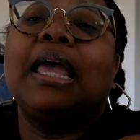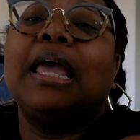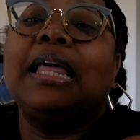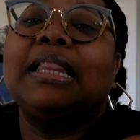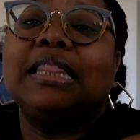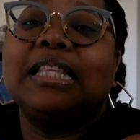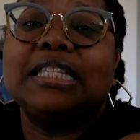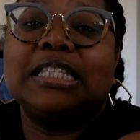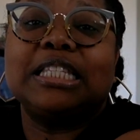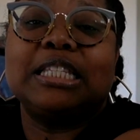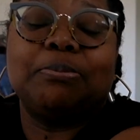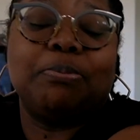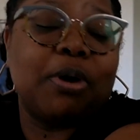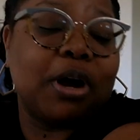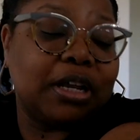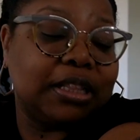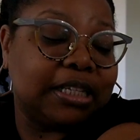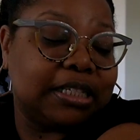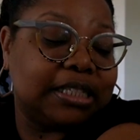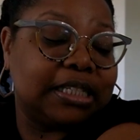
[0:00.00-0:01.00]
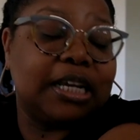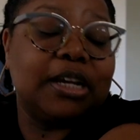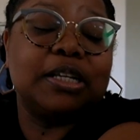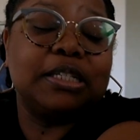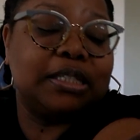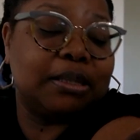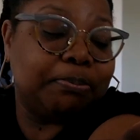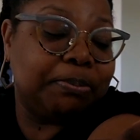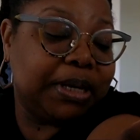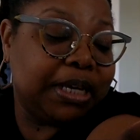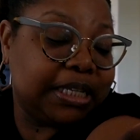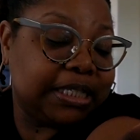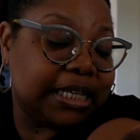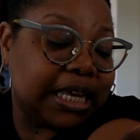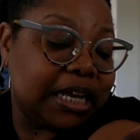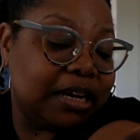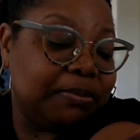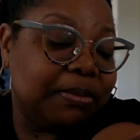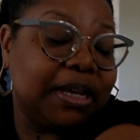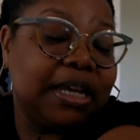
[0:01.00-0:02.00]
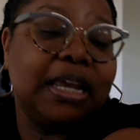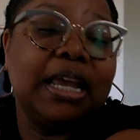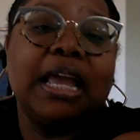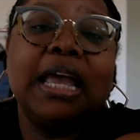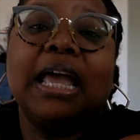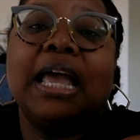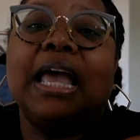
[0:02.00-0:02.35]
This is the part that scares the piss out of me.